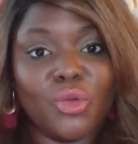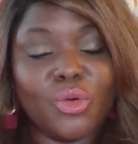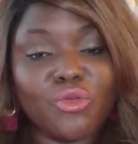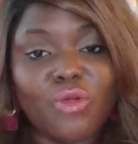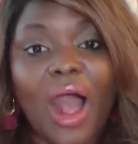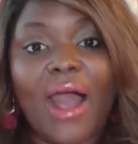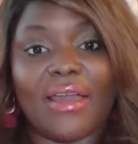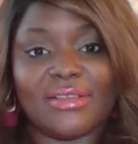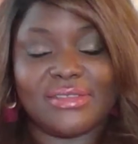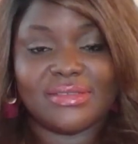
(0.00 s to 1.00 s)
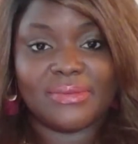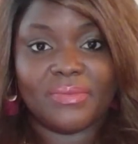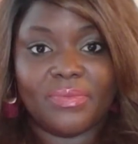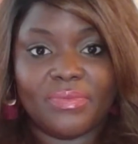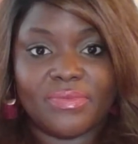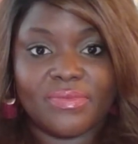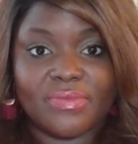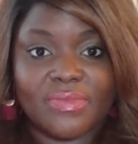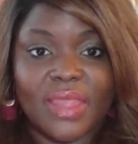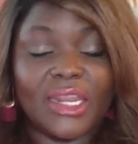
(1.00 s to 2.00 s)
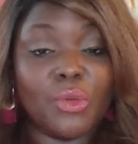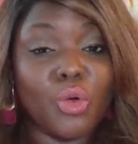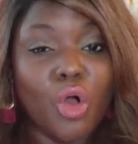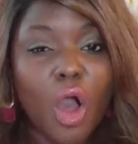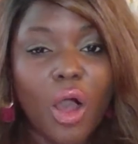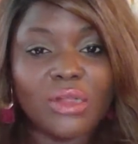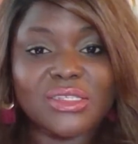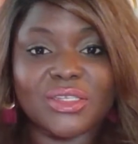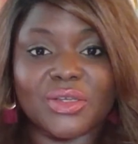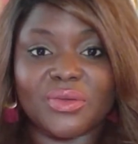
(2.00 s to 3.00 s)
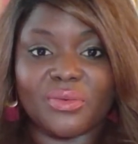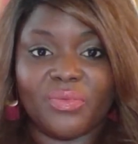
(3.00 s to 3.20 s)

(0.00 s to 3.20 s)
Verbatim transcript: will rise and it will cost you.